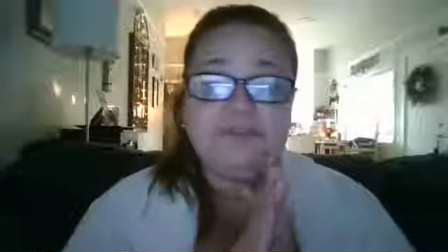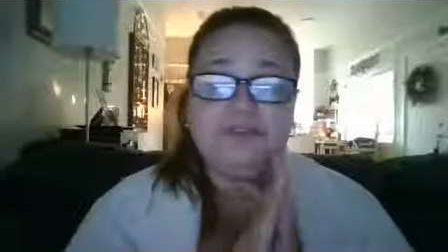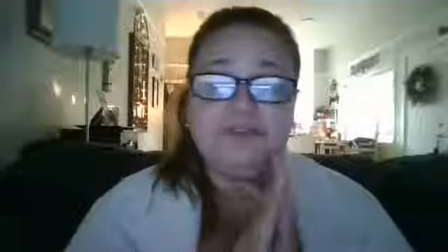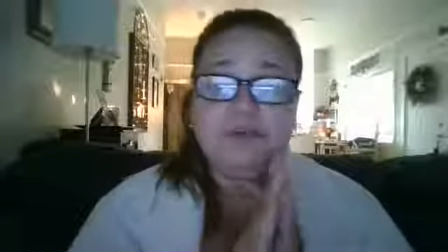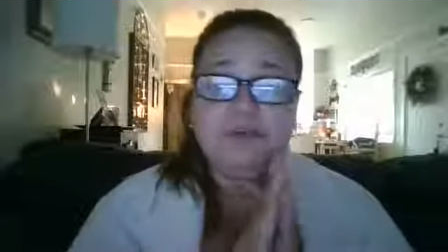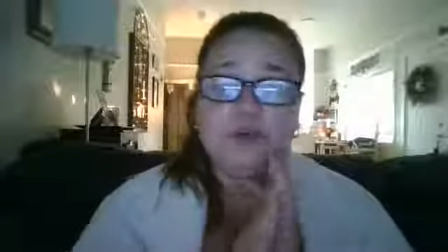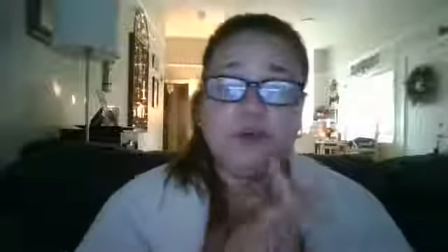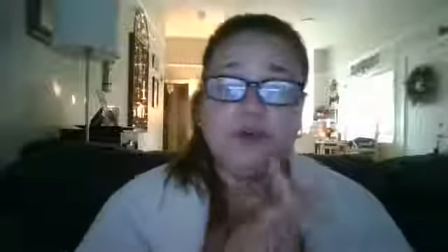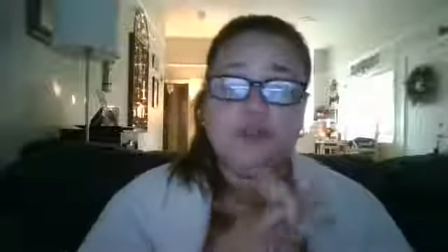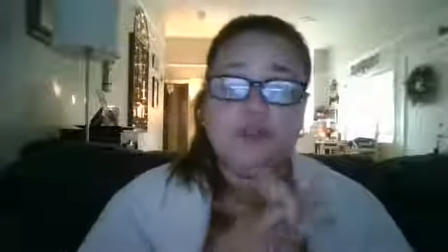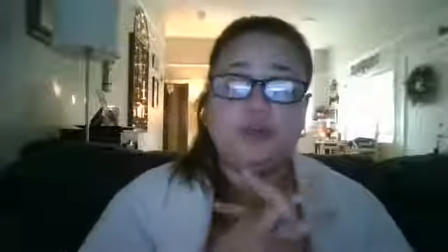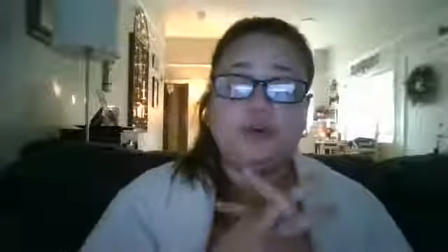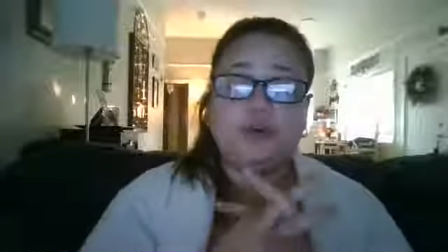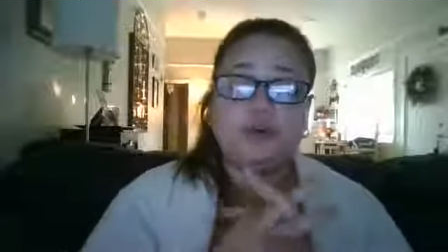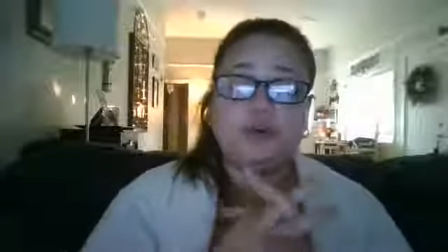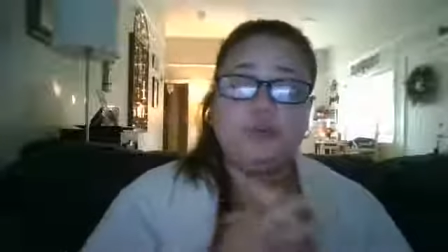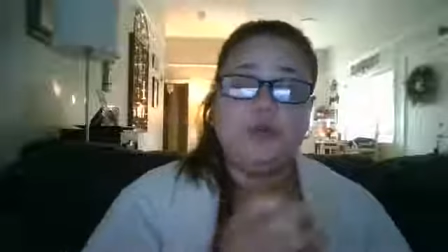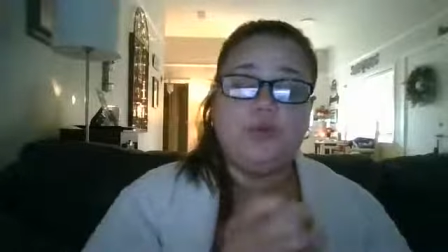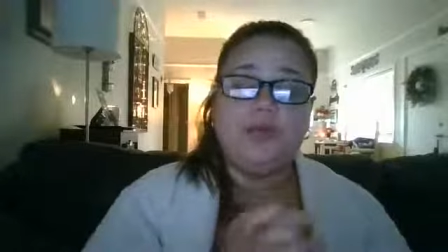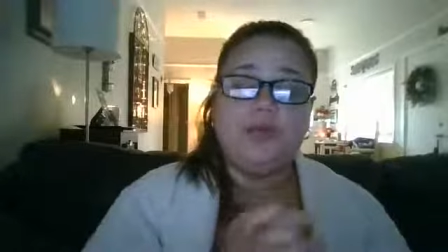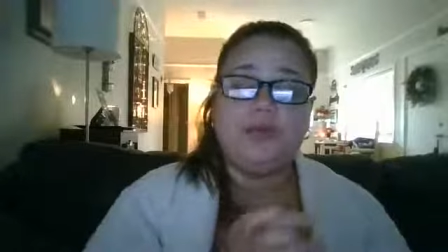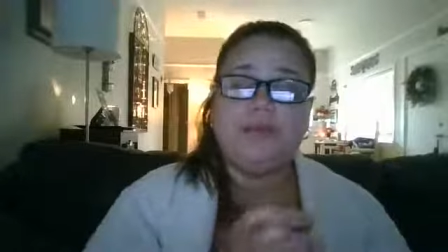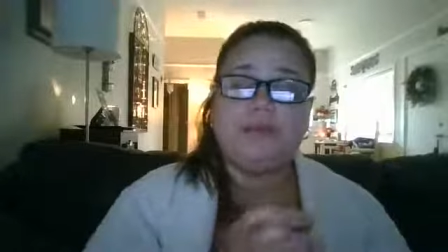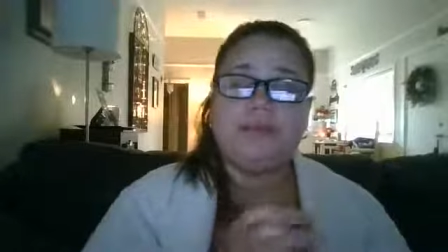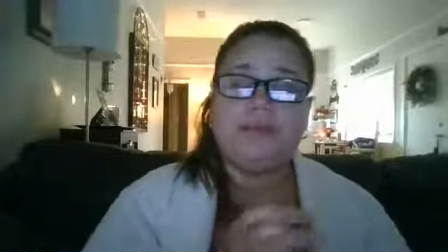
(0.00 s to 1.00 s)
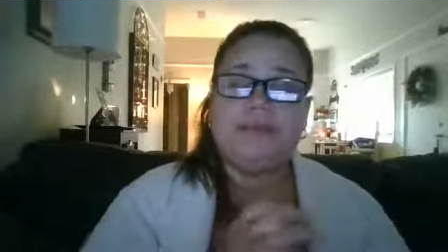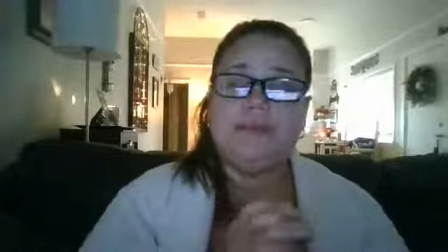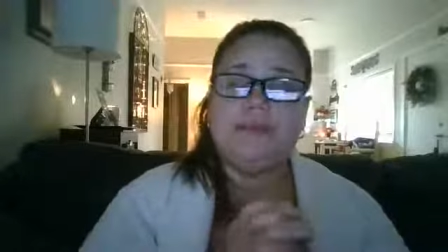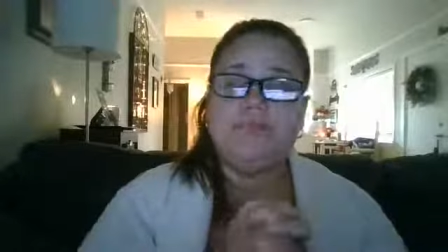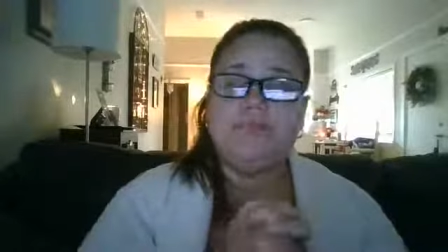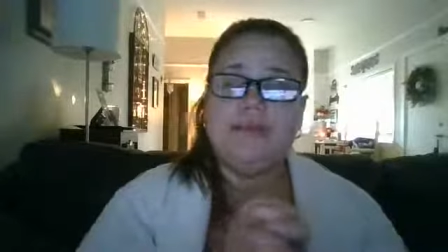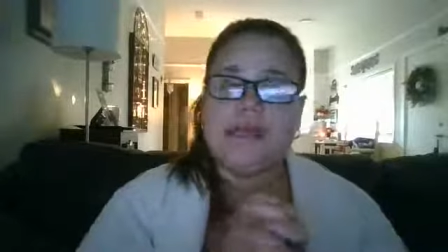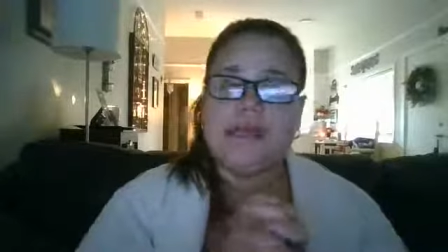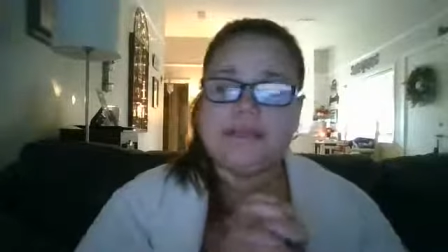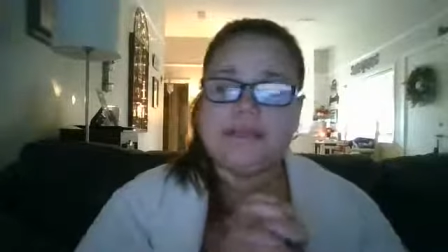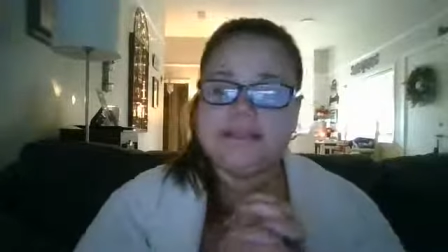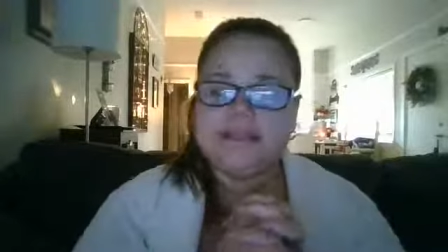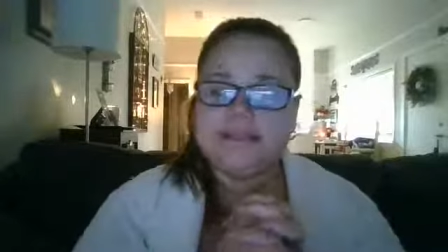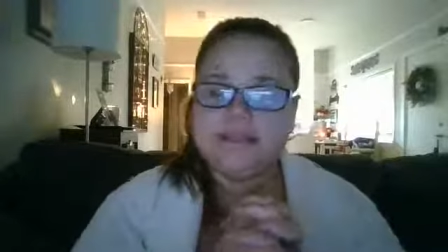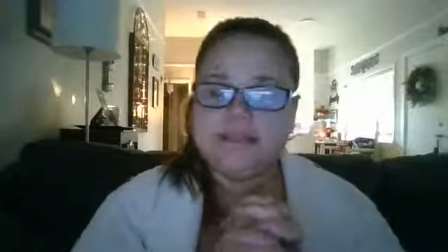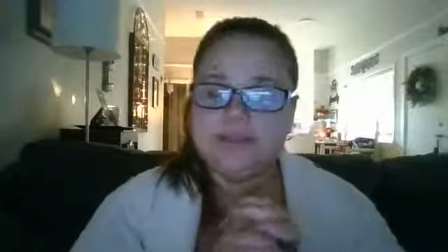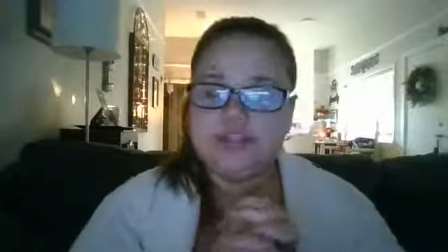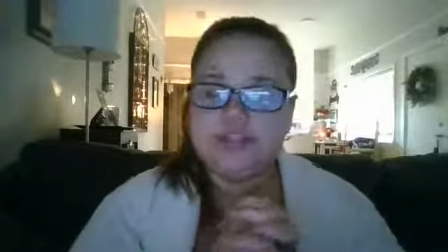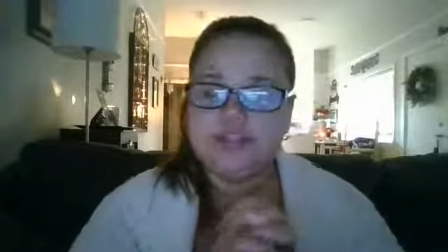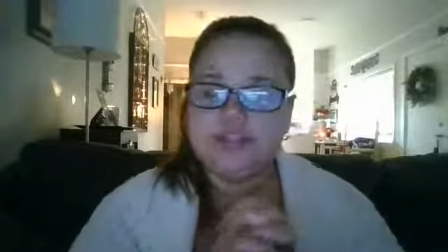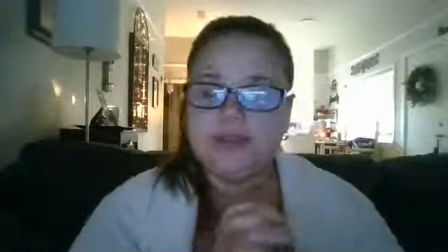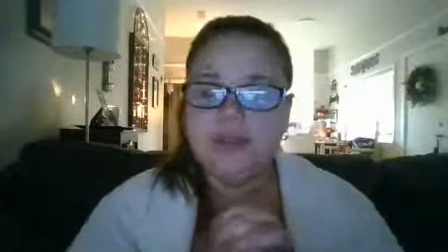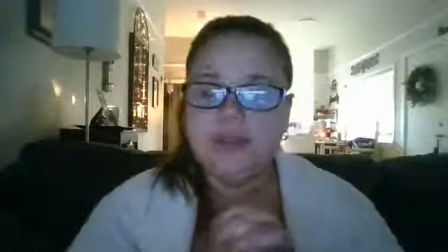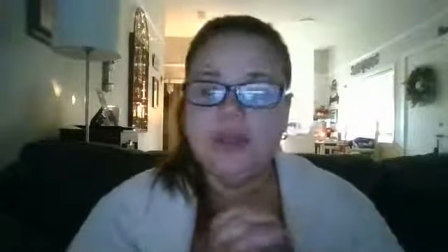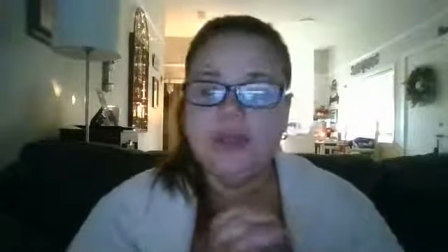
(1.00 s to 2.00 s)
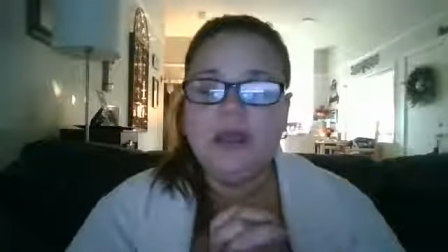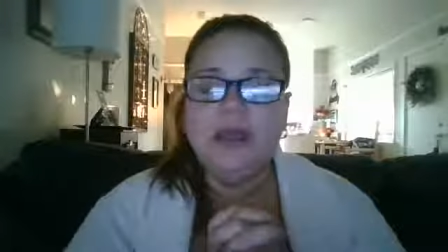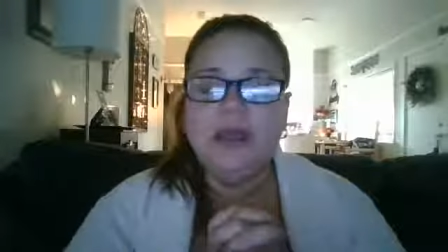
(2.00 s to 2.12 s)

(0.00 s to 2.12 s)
for your weekly message